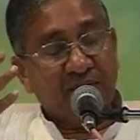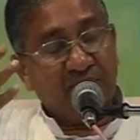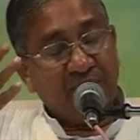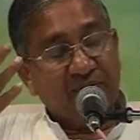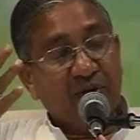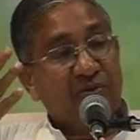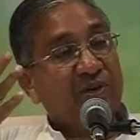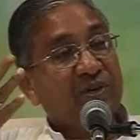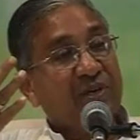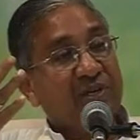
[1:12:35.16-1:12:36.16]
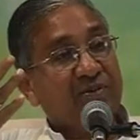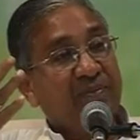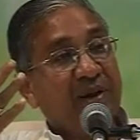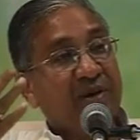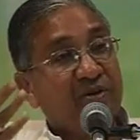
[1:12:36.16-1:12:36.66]
5000 years
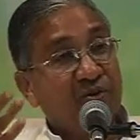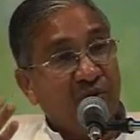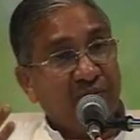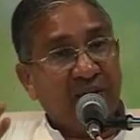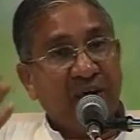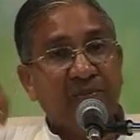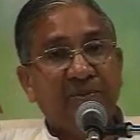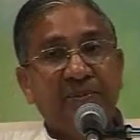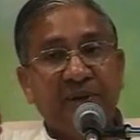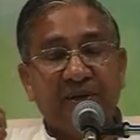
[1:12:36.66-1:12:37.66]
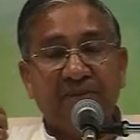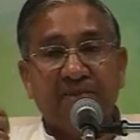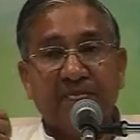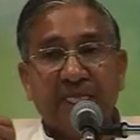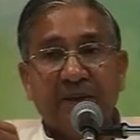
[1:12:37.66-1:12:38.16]
back you have helped me.
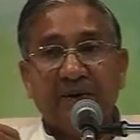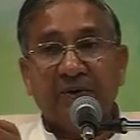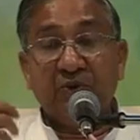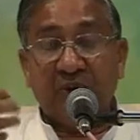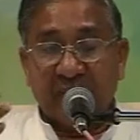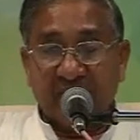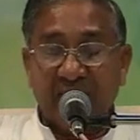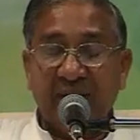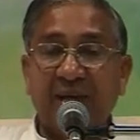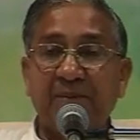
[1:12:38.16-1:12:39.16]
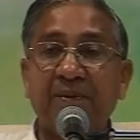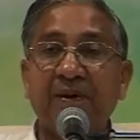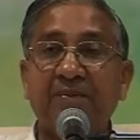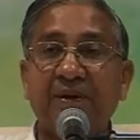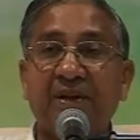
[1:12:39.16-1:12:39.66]
You are again
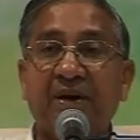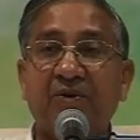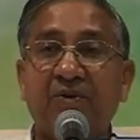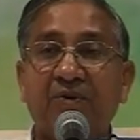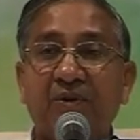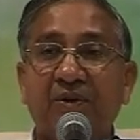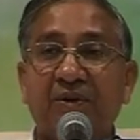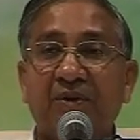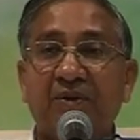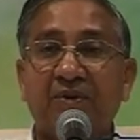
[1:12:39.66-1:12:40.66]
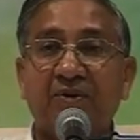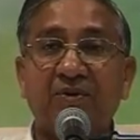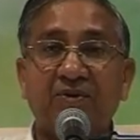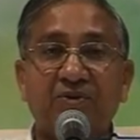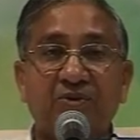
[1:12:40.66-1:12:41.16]
helping me now.
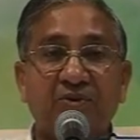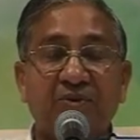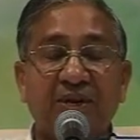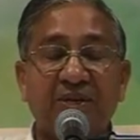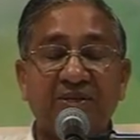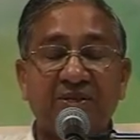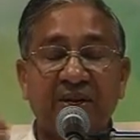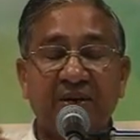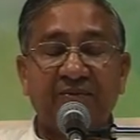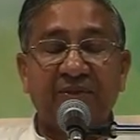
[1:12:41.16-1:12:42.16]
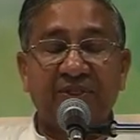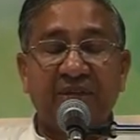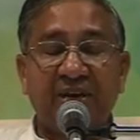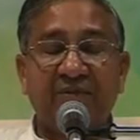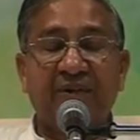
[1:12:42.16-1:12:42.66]
Oh, so nice. And with
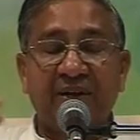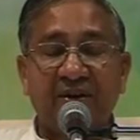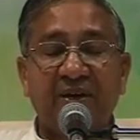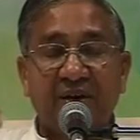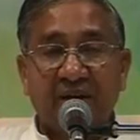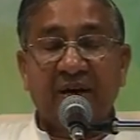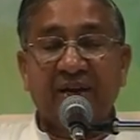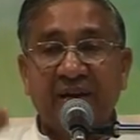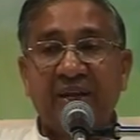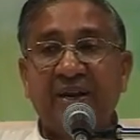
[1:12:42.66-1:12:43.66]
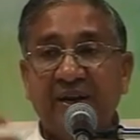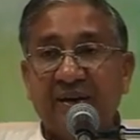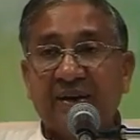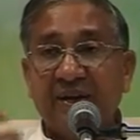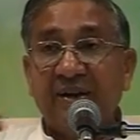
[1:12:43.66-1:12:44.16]
that one, again and
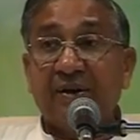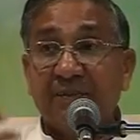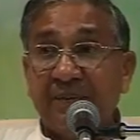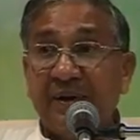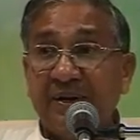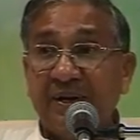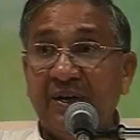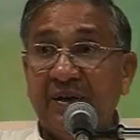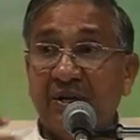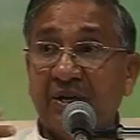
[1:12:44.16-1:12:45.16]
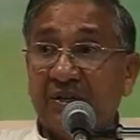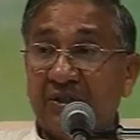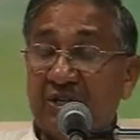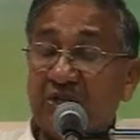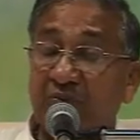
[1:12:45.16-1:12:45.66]
again repeating
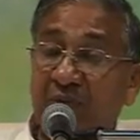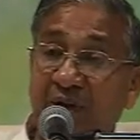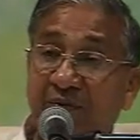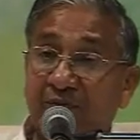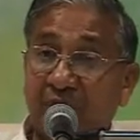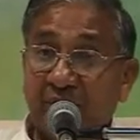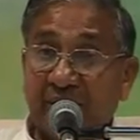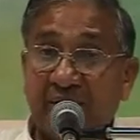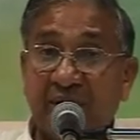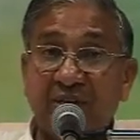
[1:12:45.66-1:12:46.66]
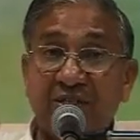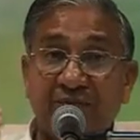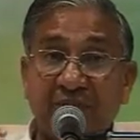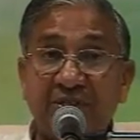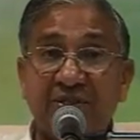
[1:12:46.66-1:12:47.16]
this one for at least
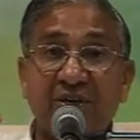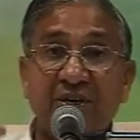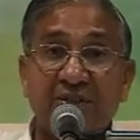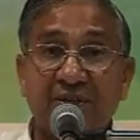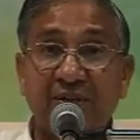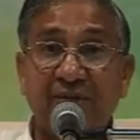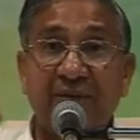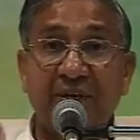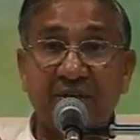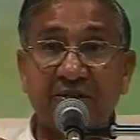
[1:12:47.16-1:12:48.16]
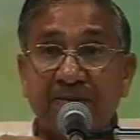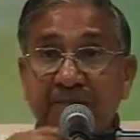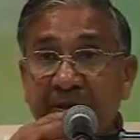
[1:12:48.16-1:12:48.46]
first three weeks,